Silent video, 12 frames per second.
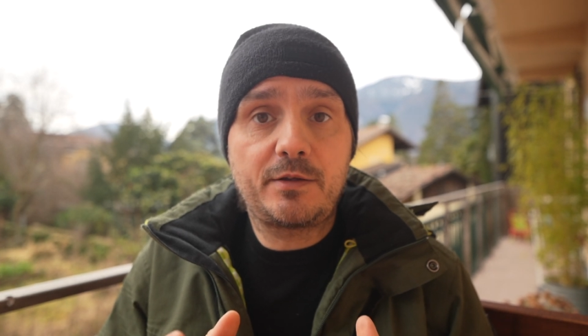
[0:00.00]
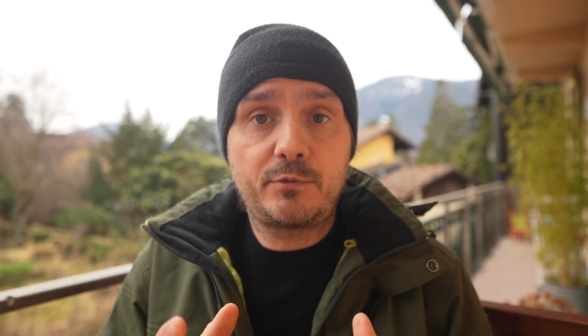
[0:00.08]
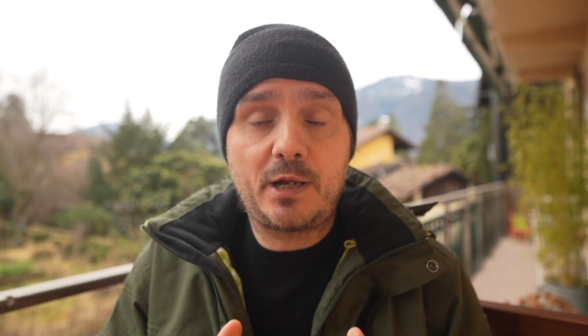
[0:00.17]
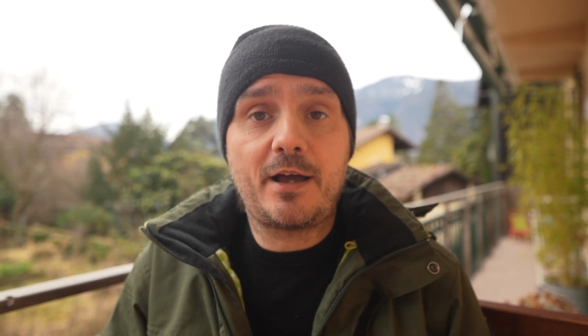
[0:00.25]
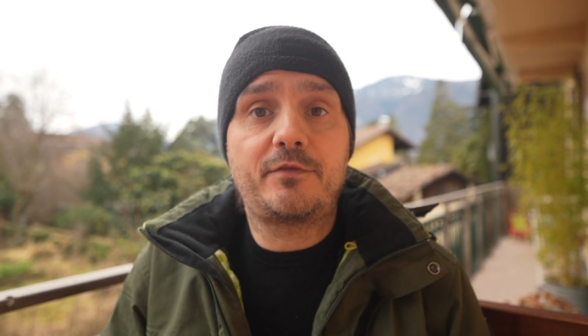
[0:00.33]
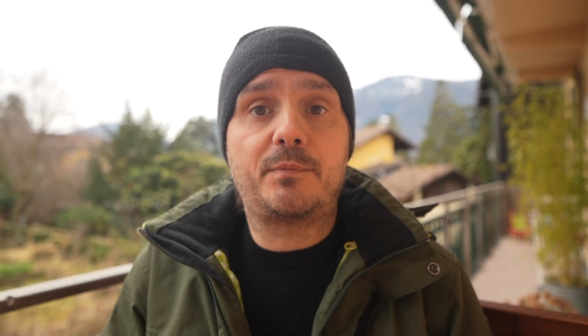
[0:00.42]

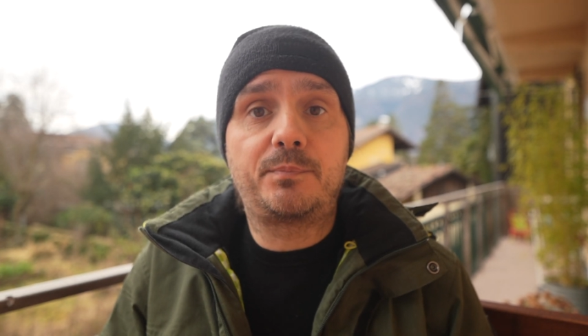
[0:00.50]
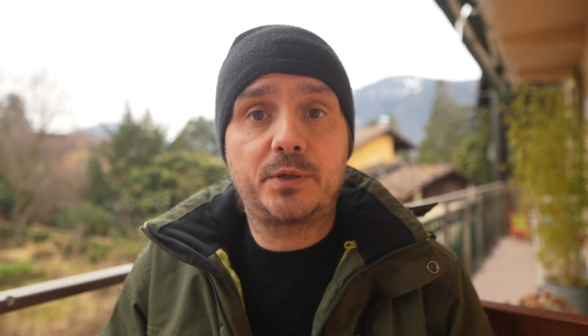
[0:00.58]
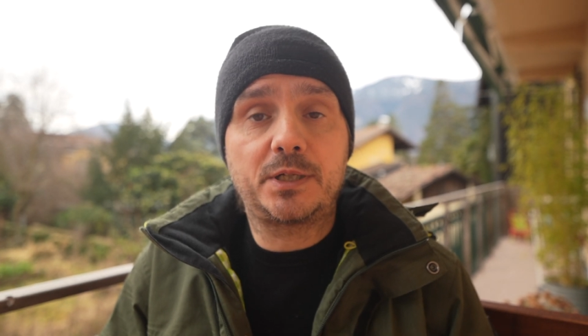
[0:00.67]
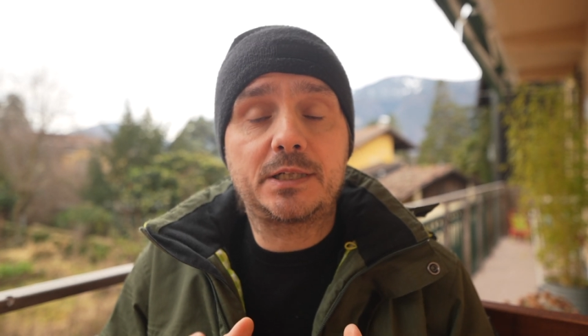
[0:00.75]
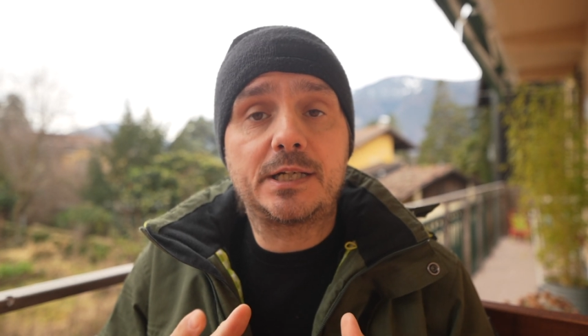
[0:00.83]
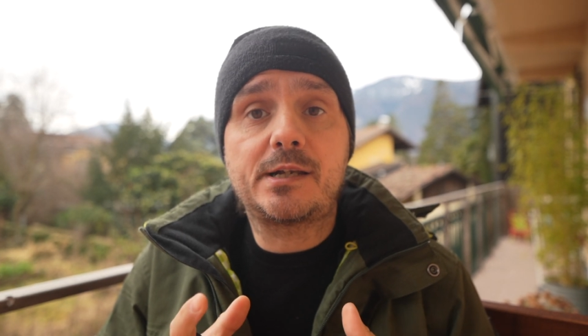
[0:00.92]
will have a
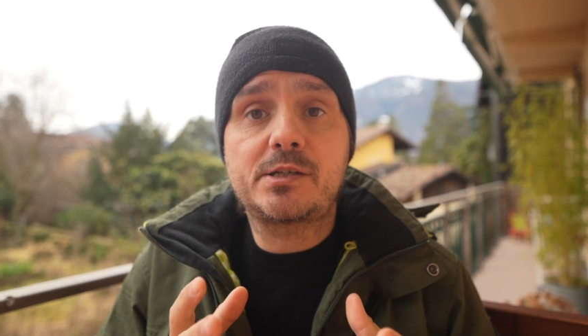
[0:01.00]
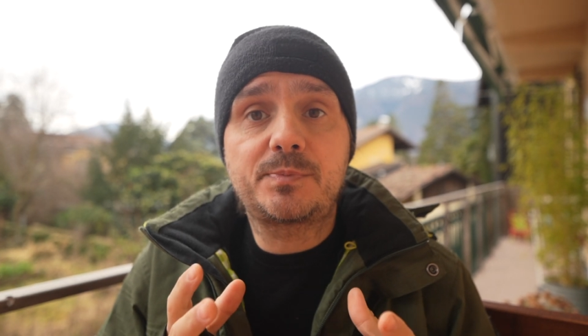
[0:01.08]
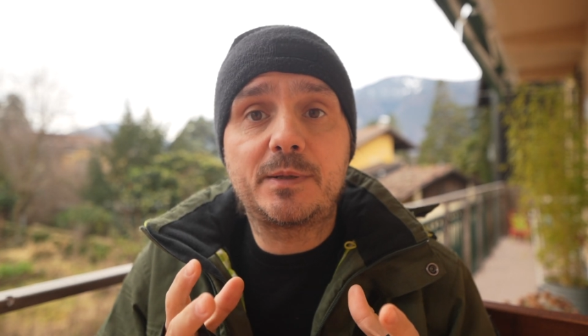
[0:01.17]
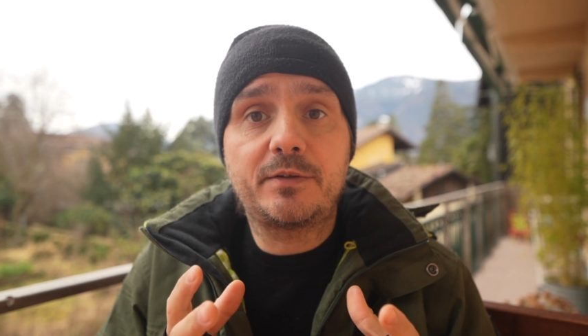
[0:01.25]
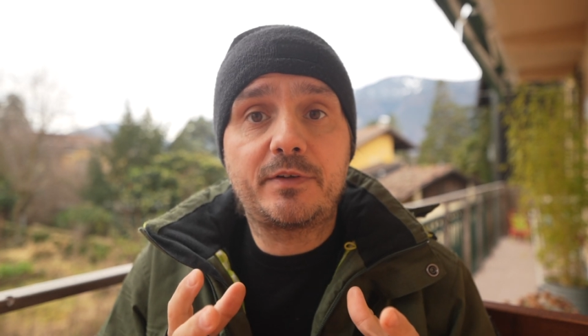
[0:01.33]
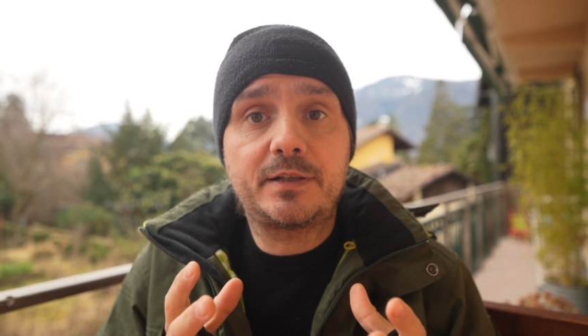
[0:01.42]
product
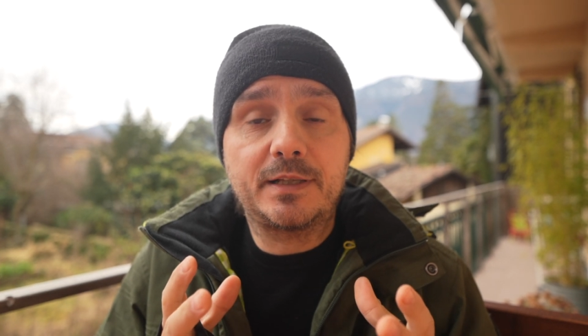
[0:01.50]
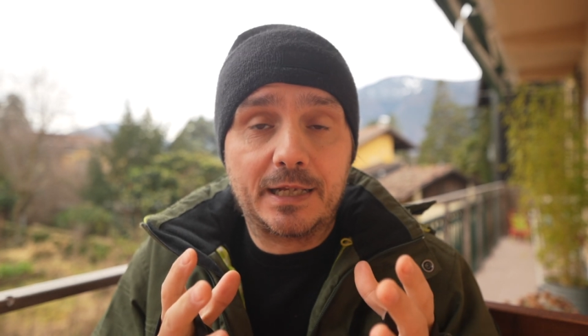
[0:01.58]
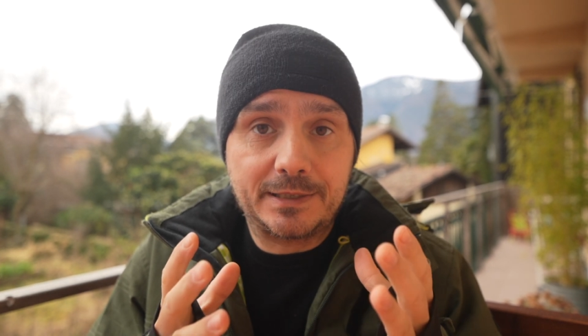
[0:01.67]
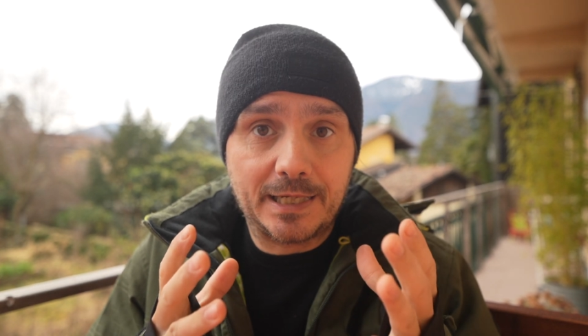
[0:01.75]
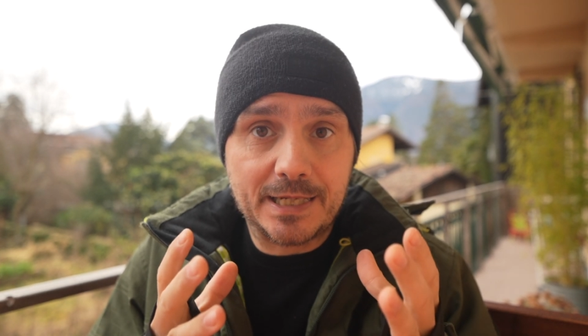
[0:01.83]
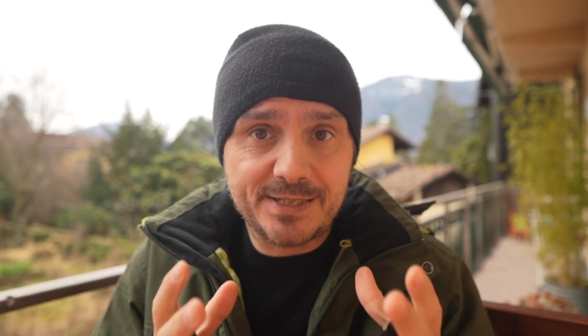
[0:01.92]
announcement event
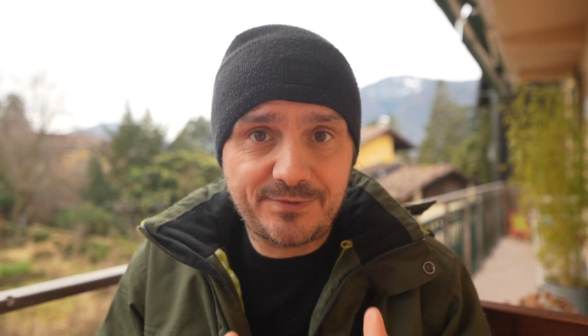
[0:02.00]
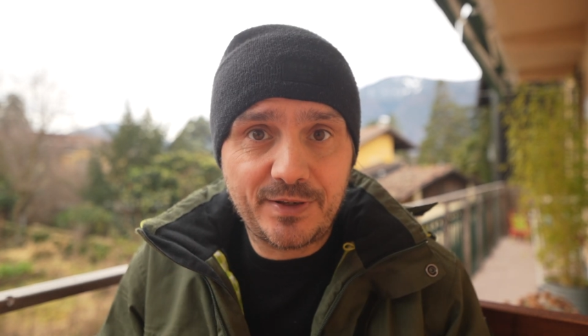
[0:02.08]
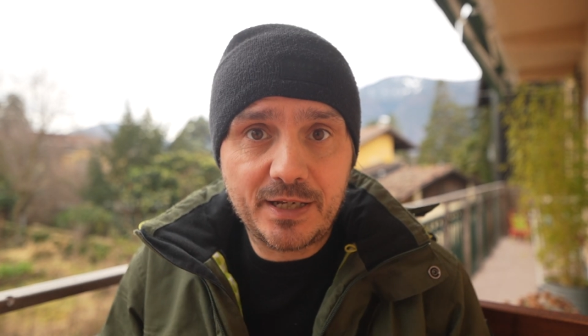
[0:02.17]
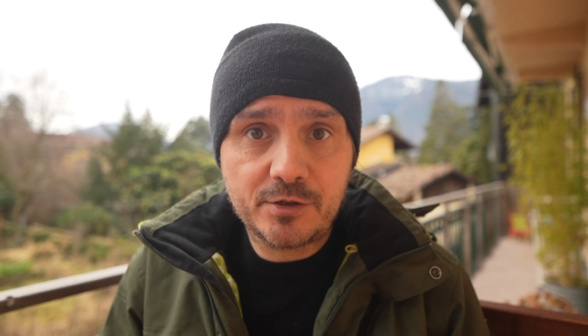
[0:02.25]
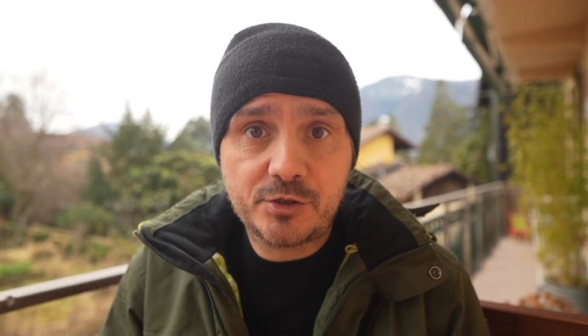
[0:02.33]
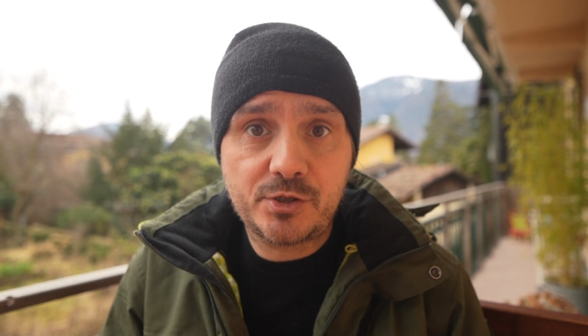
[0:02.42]
at the Las
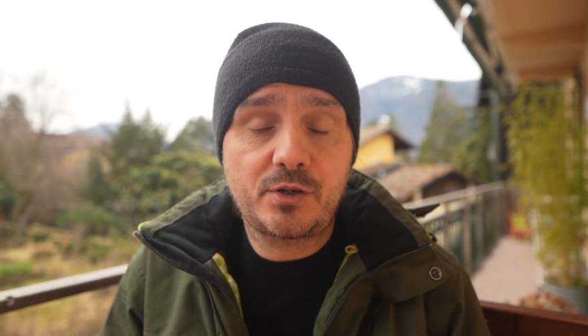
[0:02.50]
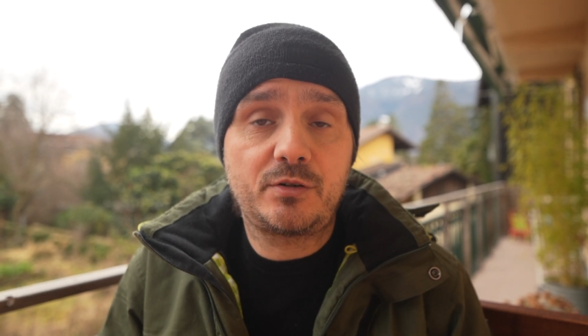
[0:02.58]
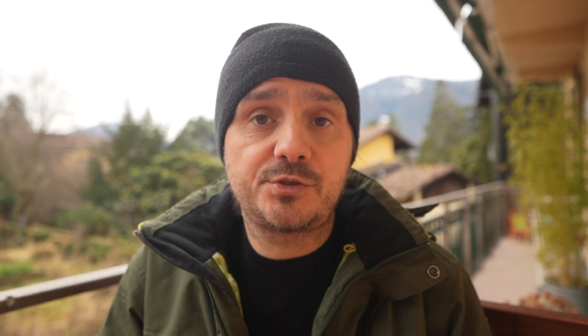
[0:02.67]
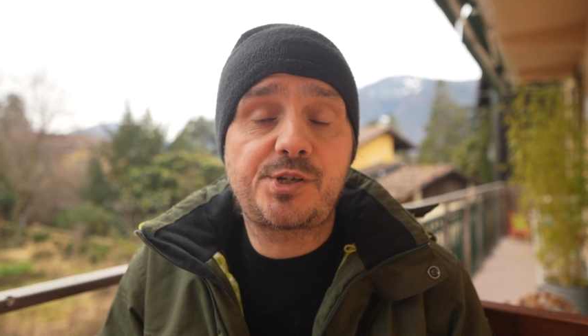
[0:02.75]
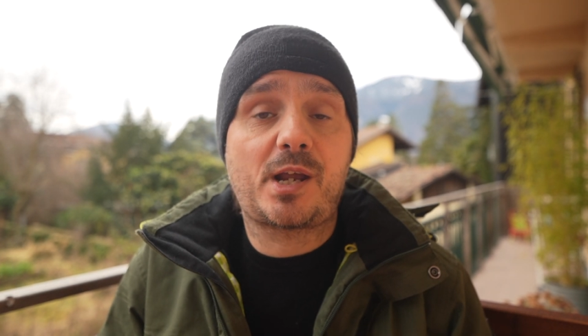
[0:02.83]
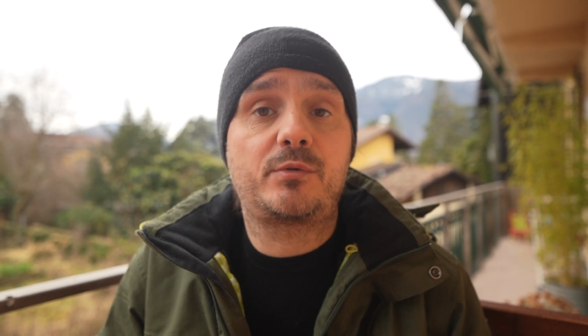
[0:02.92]
Vegas show
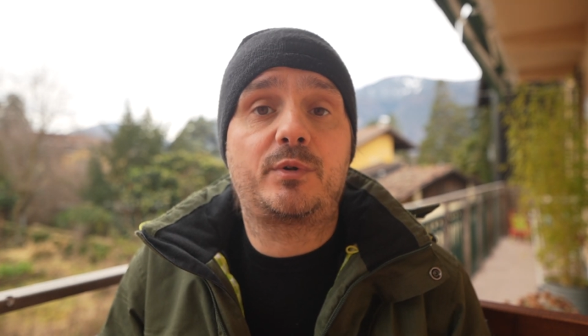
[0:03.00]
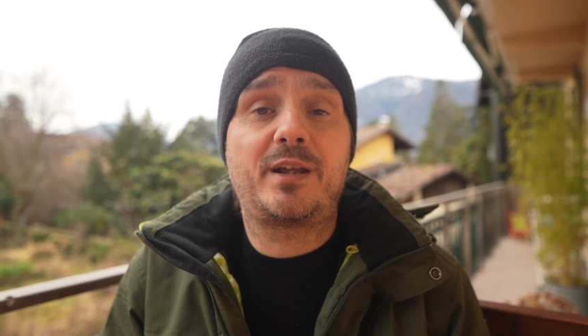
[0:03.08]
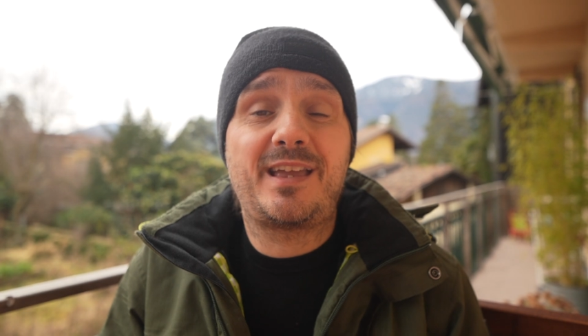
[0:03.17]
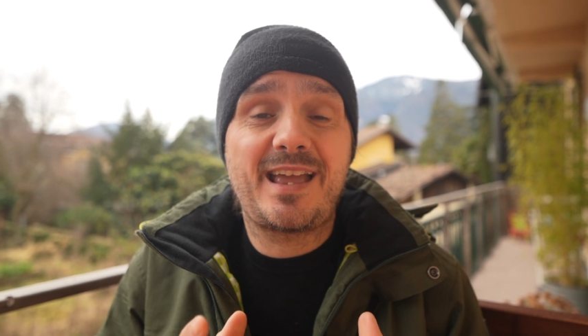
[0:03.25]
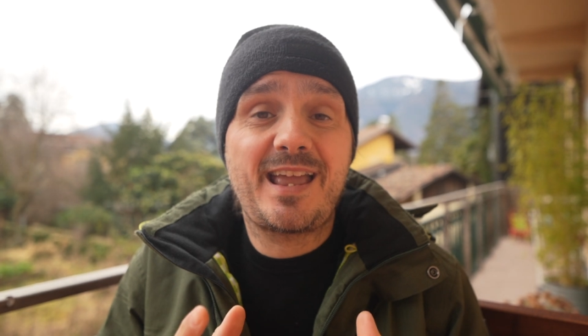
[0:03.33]
on January